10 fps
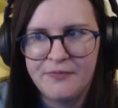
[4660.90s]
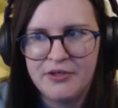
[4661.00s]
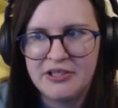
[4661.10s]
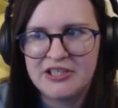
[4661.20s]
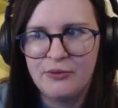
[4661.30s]

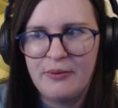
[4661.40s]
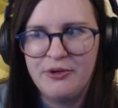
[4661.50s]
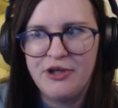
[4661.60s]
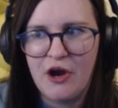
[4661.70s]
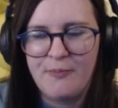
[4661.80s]
You can still win
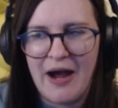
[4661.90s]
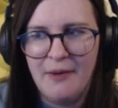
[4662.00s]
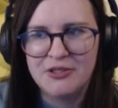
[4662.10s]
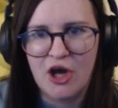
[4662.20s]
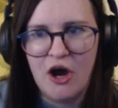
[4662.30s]
with no power,
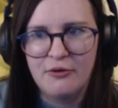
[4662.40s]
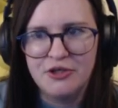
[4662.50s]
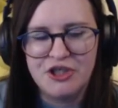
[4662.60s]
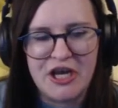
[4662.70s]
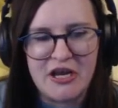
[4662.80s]
but it's
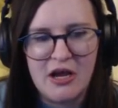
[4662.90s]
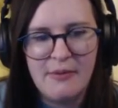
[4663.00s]
RNG.